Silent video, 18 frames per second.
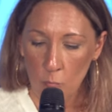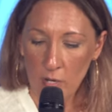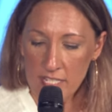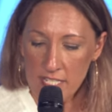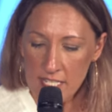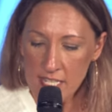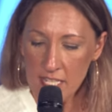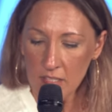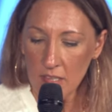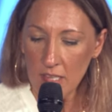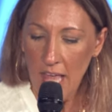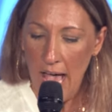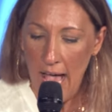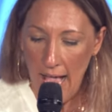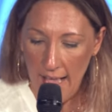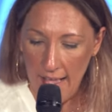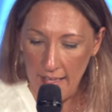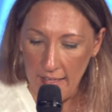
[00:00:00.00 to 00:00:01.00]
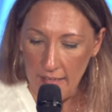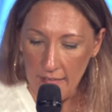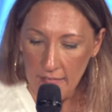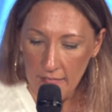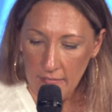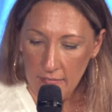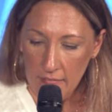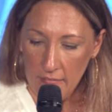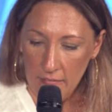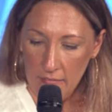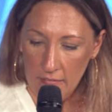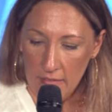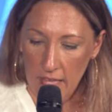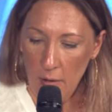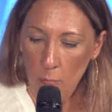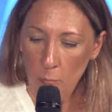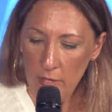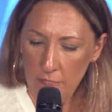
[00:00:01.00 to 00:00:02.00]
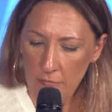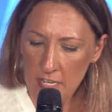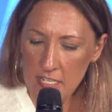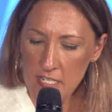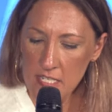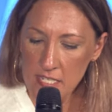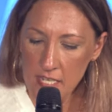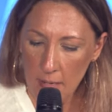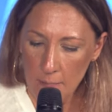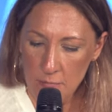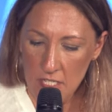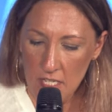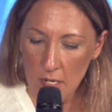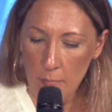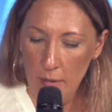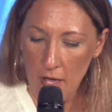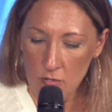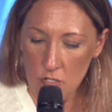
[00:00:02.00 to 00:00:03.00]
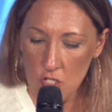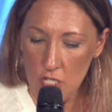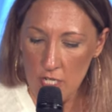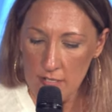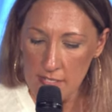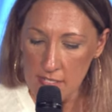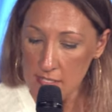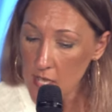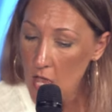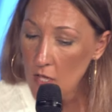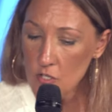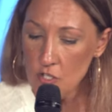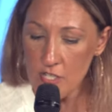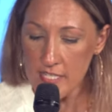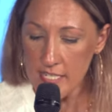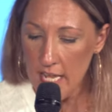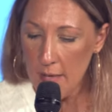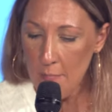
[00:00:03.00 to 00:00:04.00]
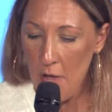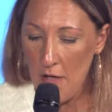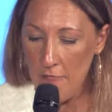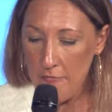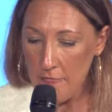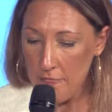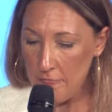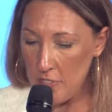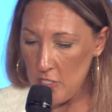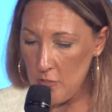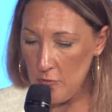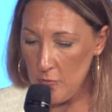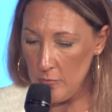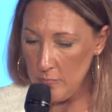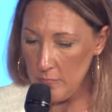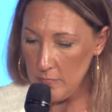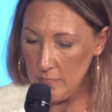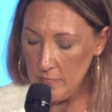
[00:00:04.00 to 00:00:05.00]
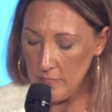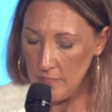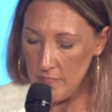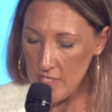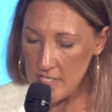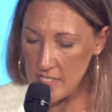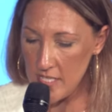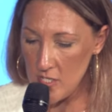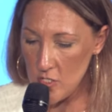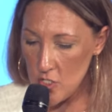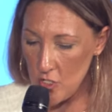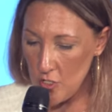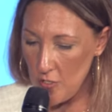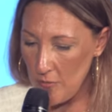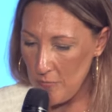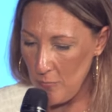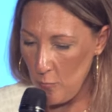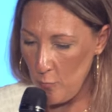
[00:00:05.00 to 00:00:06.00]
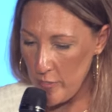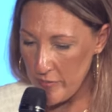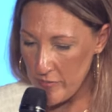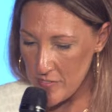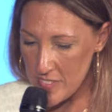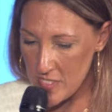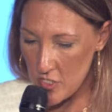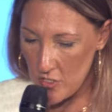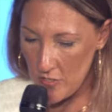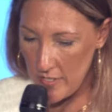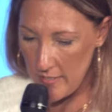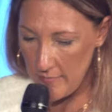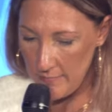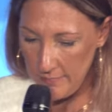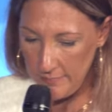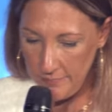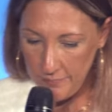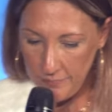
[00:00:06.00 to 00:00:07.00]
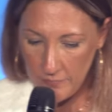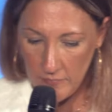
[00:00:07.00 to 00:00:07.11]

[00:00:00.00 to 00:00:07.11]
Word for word: What's the lie that we've accepted about Jesus. I'll just name off a few. This gets your wheels turning.